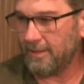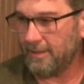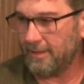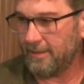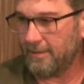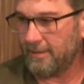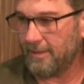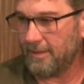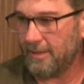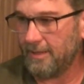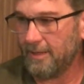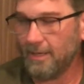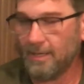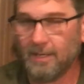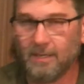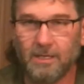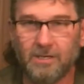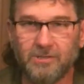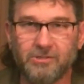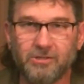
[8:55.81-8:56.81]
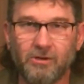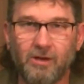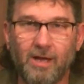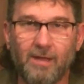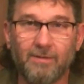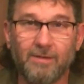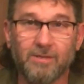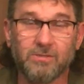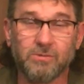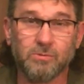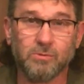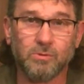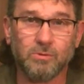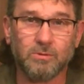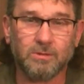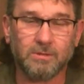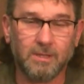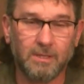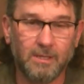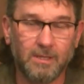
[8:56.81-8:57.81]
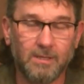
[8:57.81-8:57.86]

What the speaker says: and let you know how this one's going.